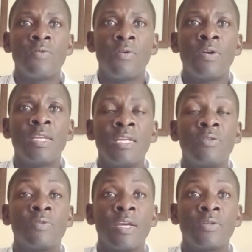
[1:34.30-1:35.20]
you only need
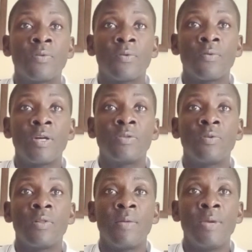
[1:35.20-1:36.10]
to get through what you
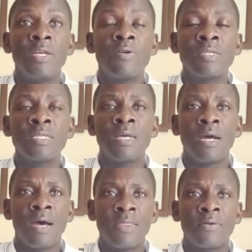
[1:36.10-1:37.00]
call the medicals,
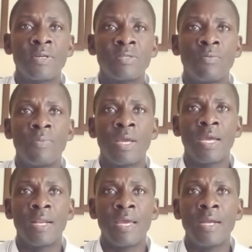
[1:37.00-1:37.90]
and the rest will be
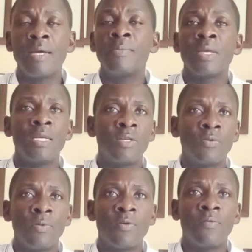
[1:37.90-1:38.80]
cleared. It
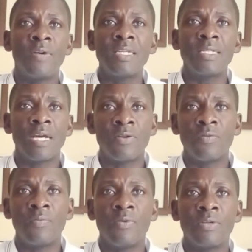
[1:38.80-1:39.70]
will be converted and
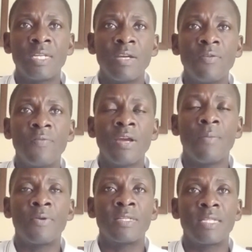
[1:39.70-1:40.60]
you'll be take your
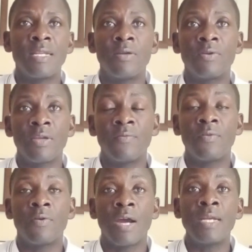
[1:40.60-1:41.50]
fingerprints, then they will give
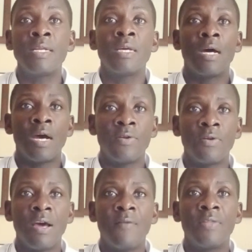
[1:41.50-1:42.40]
you a card, and you'll
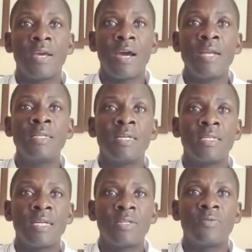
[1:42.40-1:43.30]
have the card
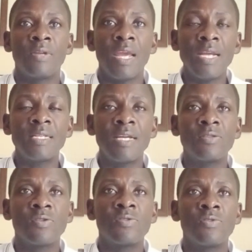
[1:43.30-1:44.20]
that will enter.
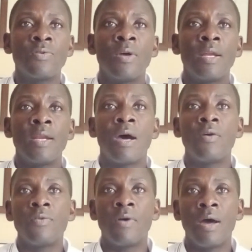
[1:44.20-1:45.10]
It shows you now
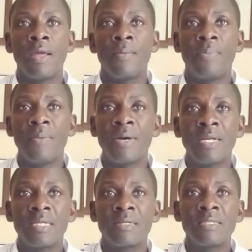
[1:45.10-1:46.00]
you are a
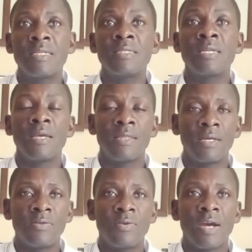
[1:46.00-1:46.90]
permanent residence
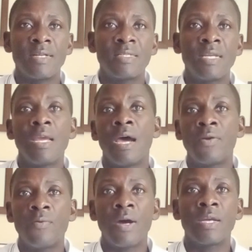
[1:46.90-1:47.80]
that you can stay
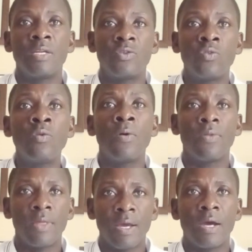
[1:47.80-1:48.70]
and work into
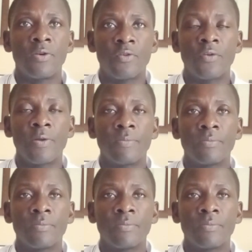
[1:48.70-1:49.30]
the country.